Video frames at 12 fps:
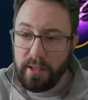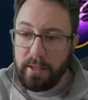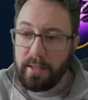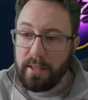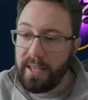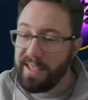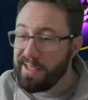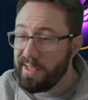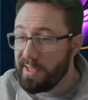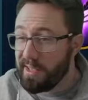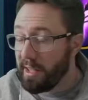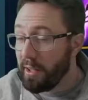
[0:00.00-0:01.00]
He's the
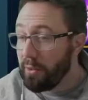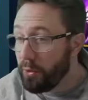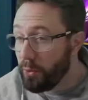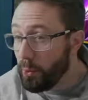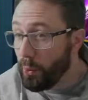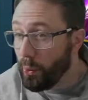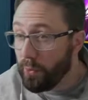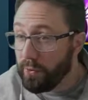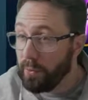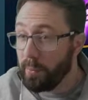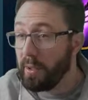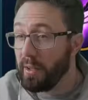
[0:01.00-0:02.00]
6th dwarf
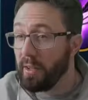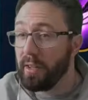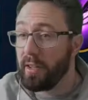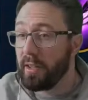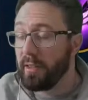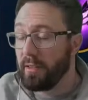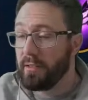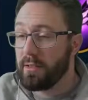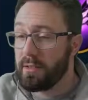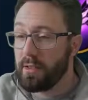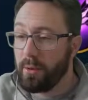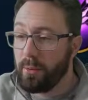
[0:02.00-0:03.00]
that we like,
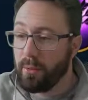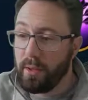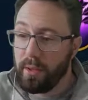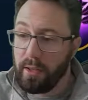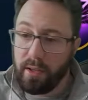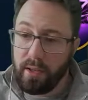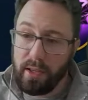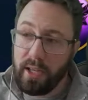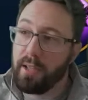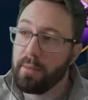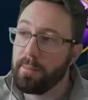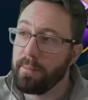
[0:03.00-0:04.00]
so he
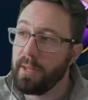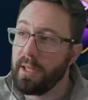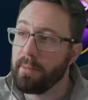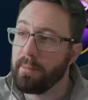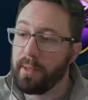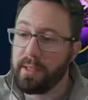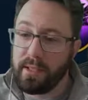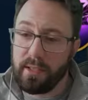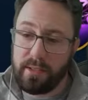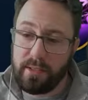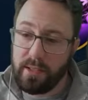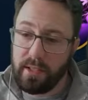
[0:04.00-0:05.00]
can
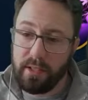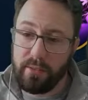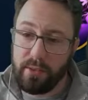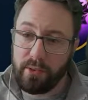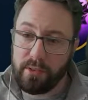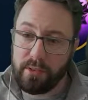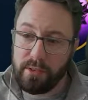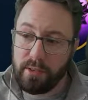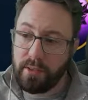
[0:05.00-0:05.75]
basically sit in the vault,